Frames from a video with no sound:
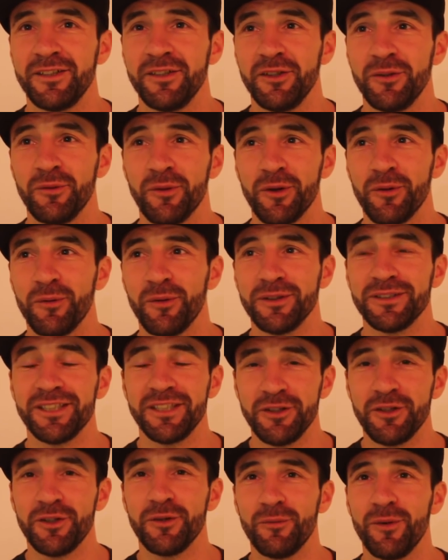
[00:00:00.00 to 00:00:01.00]
You want the ones
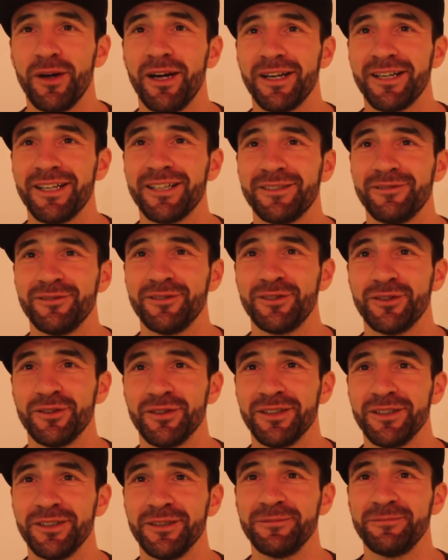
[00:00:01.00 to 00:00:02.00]
that you can whack, that's for
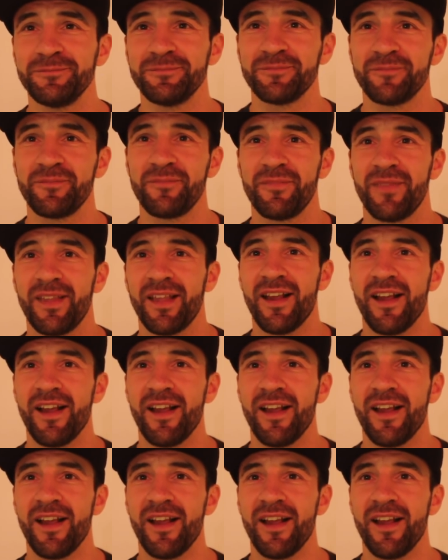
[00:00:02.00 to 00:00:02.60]
sure. Obviously,